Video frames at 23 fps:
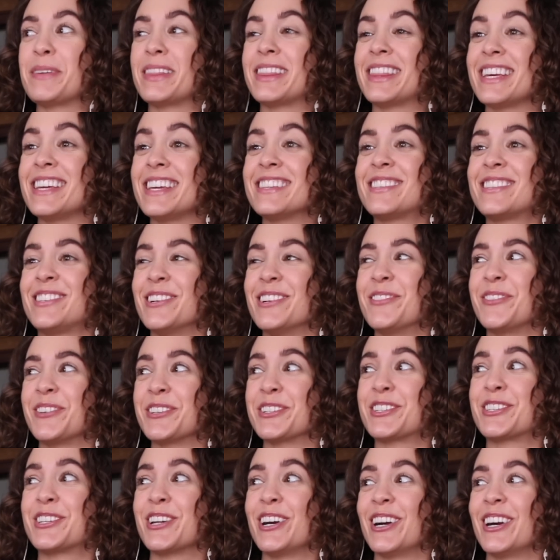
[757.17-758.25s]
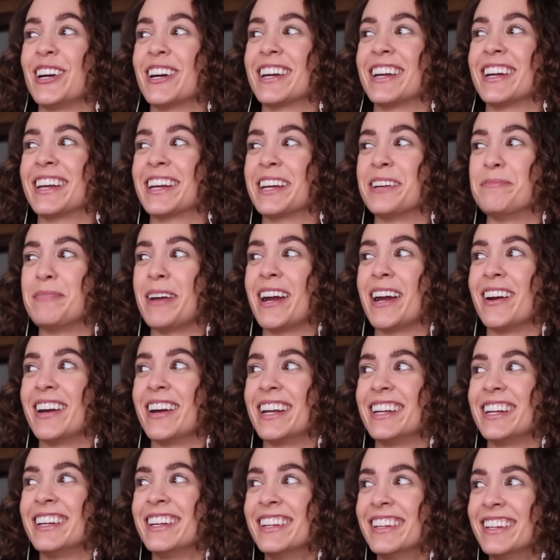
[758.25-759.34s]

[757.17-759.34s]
but these two for sure are gonna get married.